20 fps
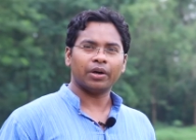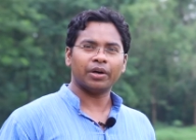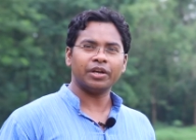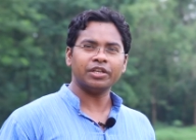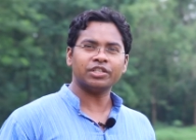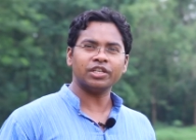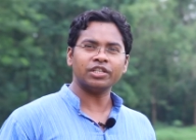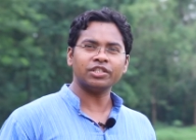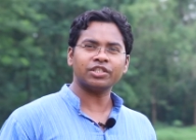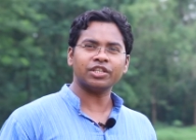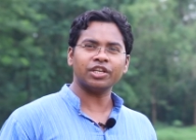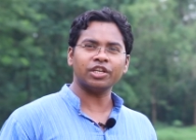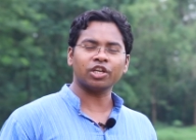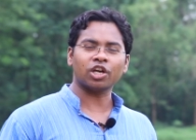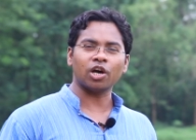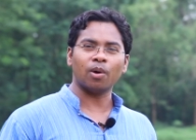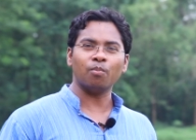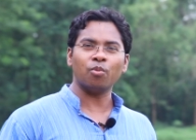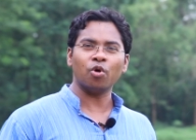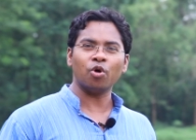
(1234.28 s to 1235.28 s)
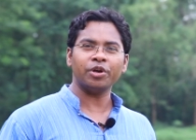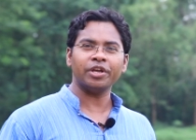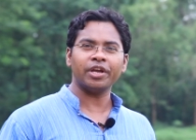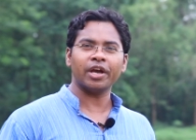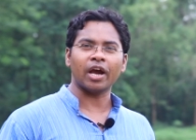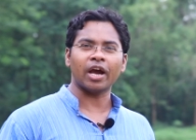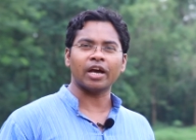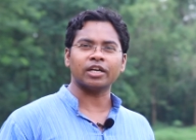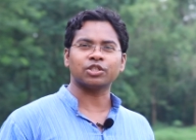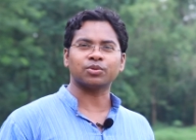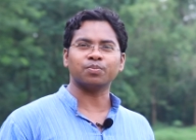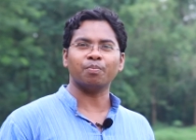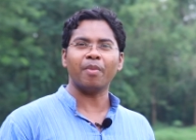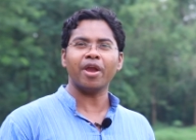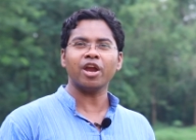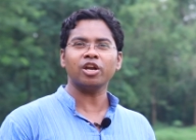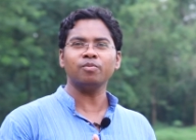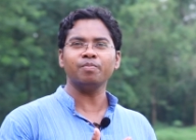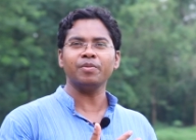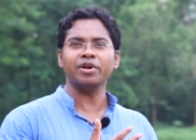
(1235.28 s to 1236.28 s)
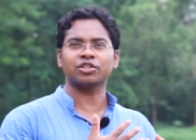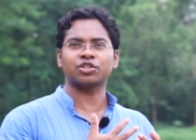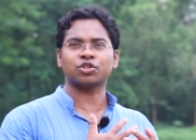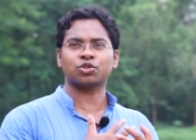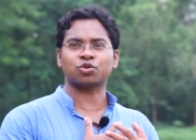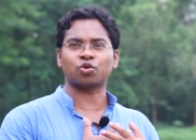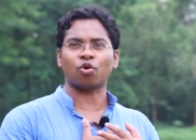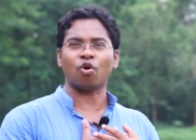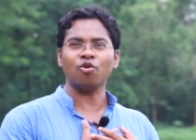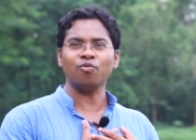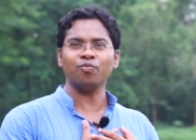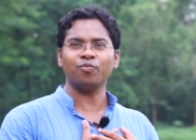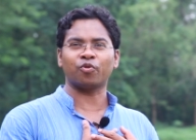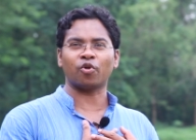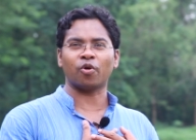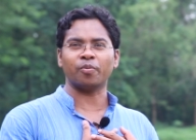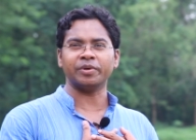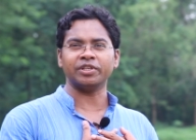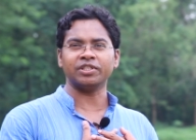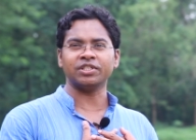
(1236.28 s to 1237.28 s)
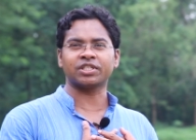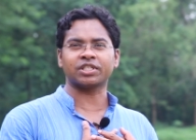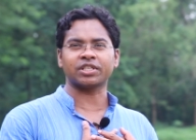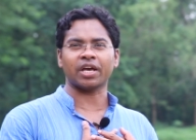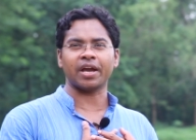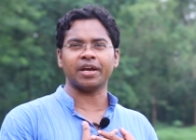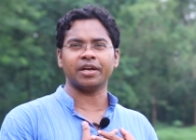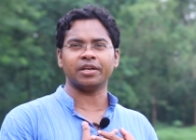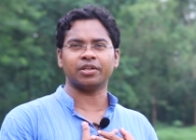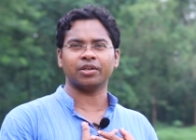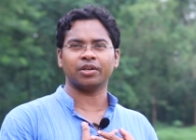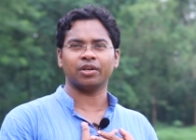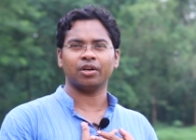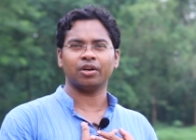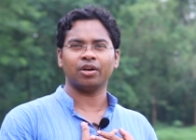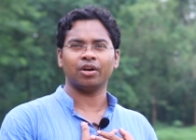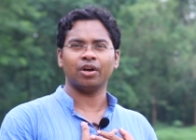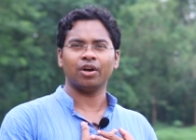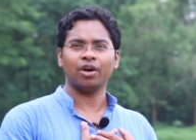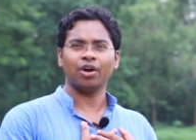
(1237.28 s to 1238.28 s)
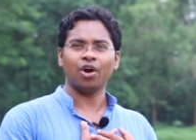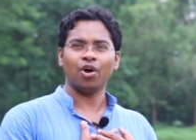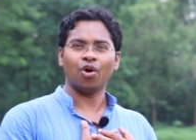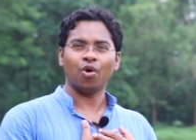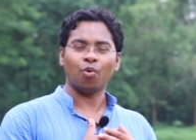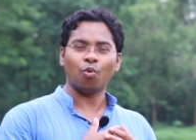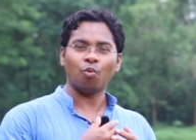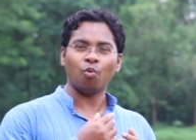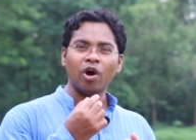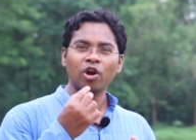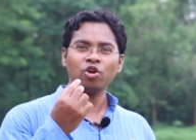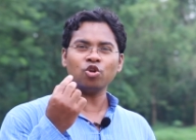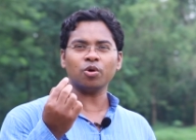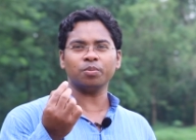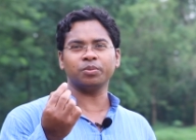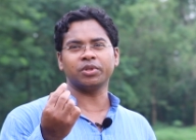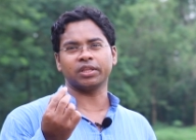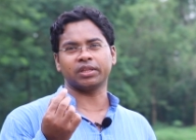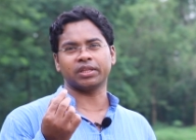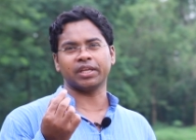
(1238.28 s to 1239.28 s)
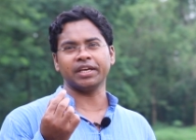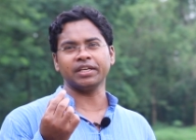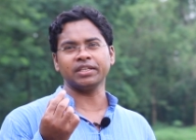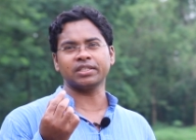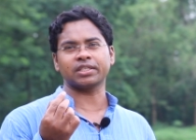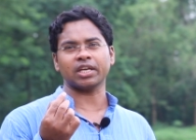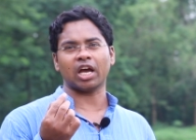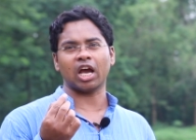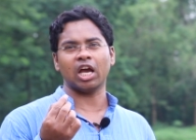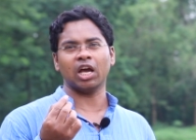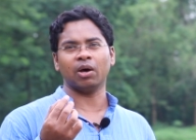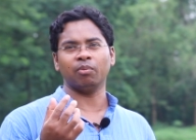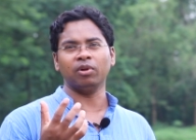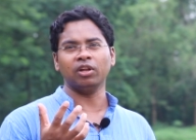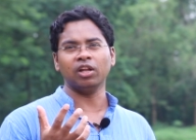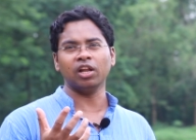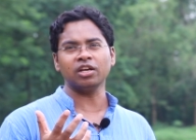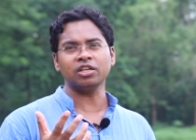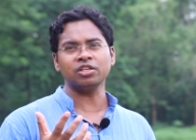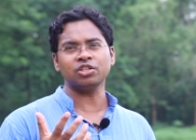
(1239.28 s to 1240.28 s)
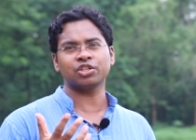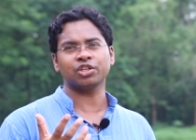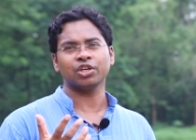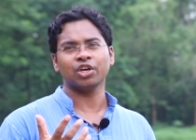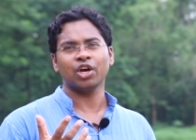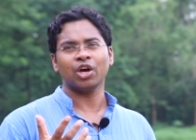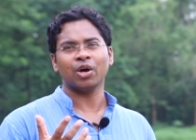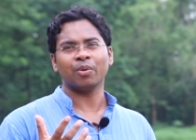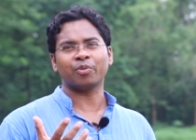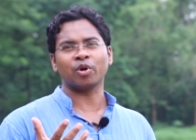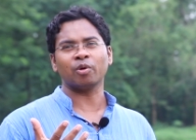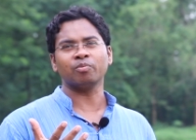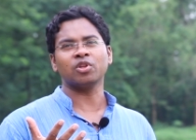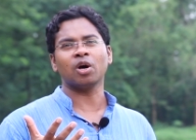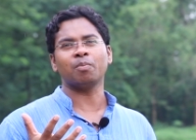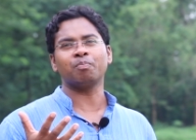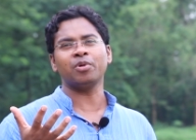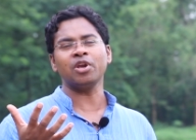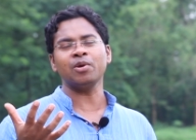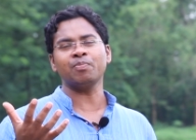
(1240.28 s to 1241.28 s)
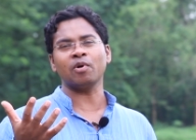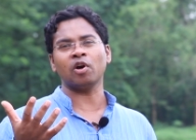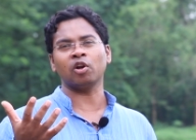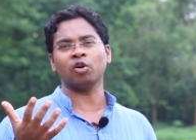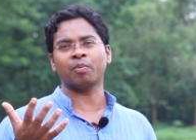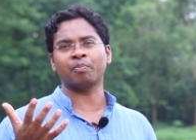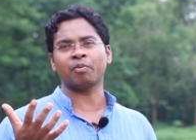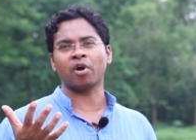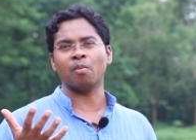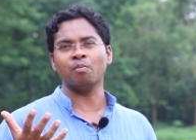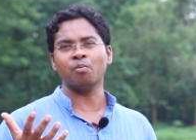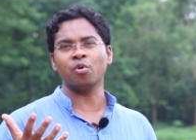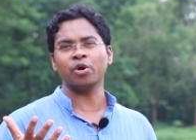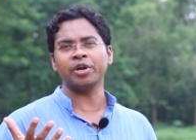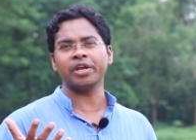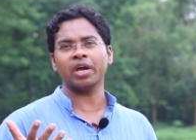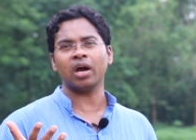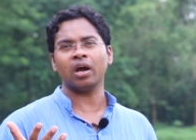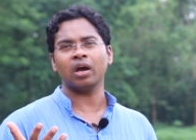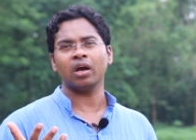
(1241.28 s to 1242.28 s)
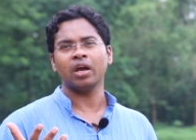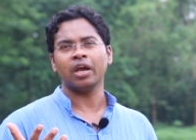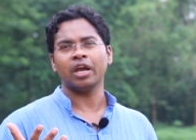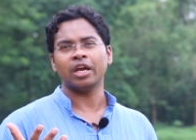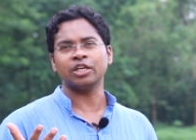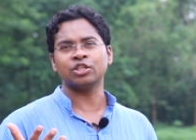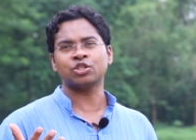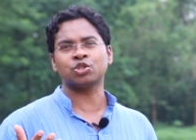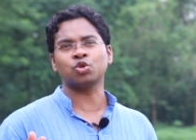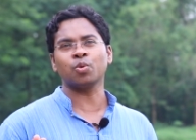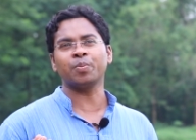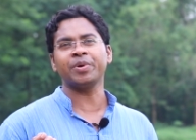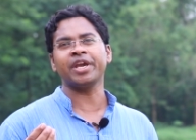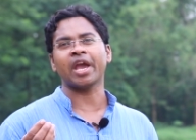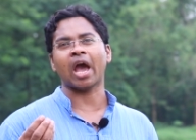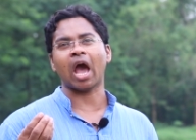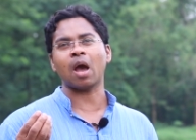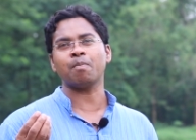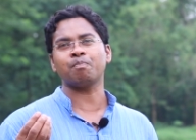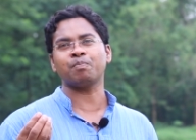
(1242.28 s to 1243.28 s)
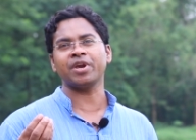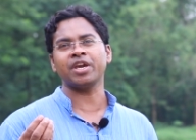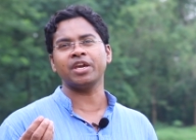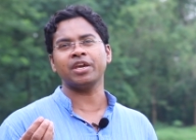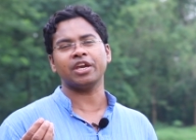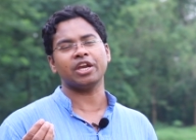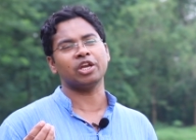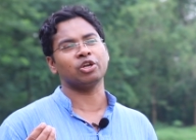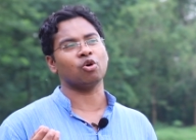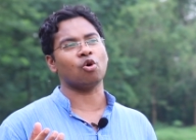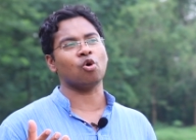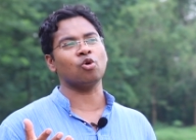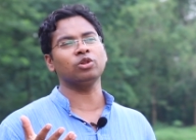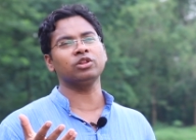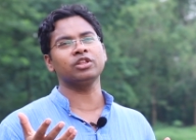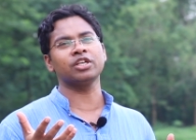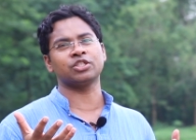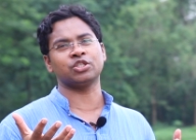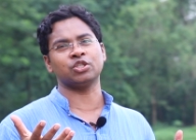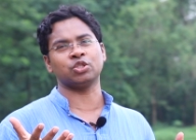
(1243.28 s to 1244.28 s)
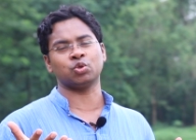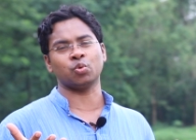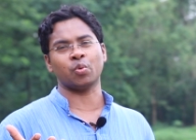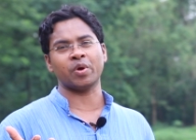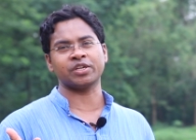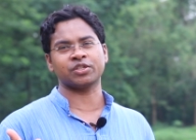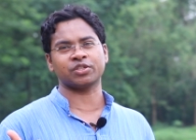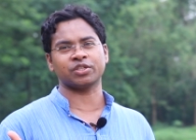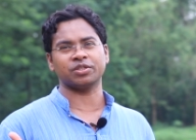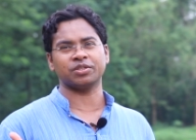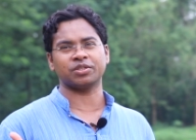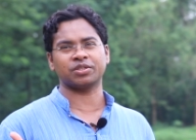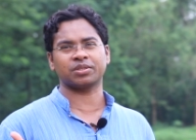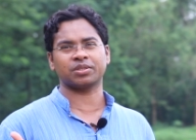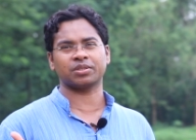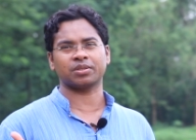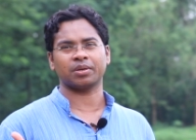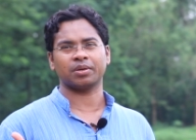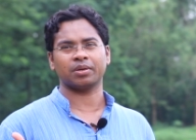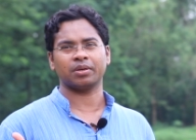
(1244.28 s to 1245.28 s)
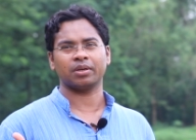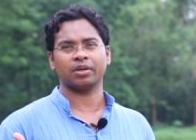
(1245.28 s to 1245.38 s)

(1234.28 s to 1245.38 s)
Regency in Cambodia has made me strong from inside. One of the things I have learned from the people of Cambodia is to be happy in all the situations.